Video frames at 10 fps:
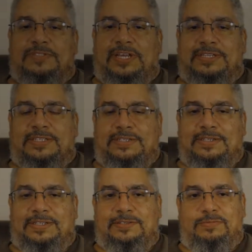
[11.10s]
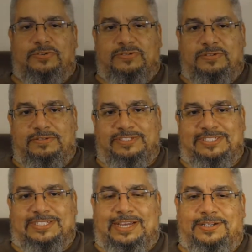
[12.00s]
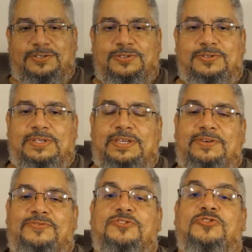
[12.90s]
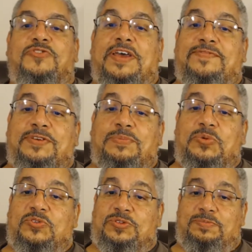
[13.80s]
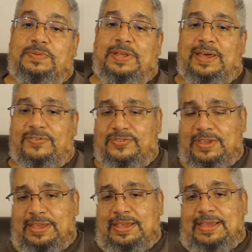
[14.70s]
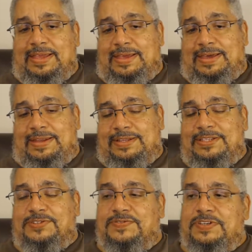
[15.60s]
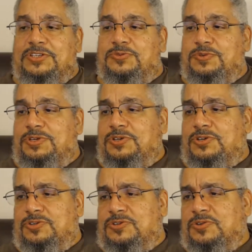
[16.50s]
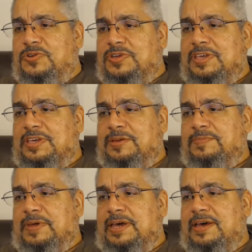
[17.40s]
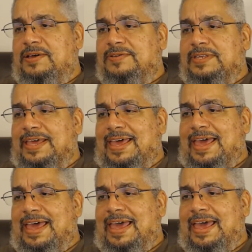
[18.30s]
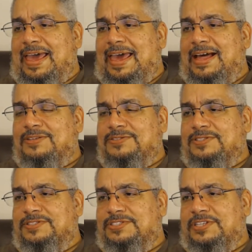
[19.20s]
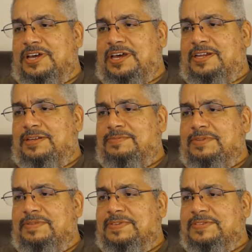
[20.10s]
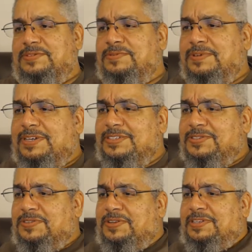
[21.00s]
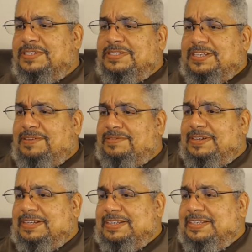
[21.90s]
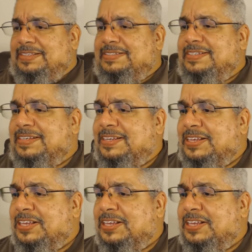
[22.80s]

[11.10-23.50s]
I'm Dr. Gilberto Rosado here for Traffic Multiplex, and in this video we are talking about Altazon. I believe that's the way it's called. Is that what it is?